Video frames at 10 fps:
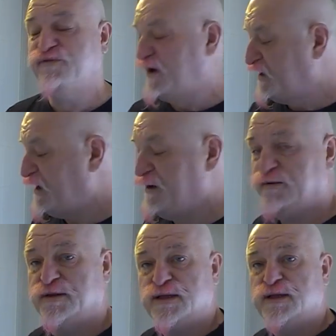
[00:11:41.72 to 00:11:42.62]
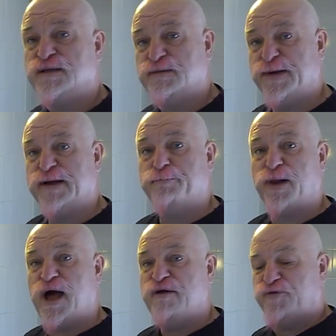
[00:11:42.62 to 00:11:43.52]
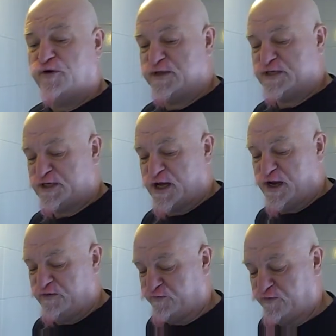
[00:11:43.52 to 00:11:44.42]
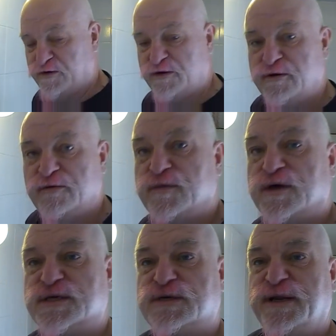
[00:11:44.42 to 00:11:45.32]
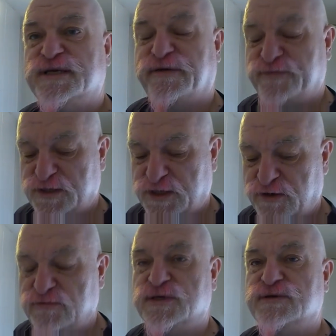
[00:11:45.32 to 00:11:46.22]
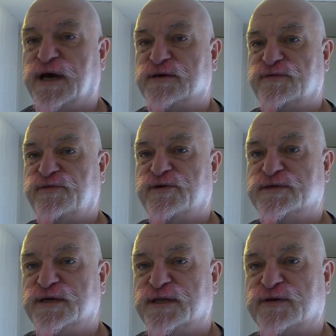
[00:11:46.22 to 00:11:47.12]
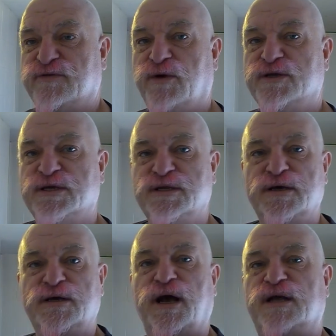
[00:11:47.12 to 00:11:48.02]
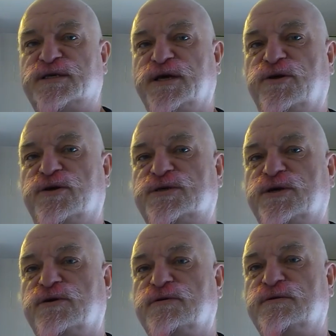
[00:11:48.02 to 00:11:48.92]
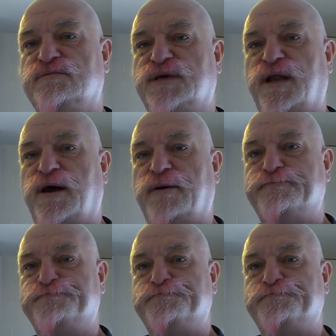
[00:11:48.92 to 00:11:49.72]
Faragher, the big blindfolded shave on the 27th of June 2014. Thanks for watching. I'll see you all soon. Ta-da.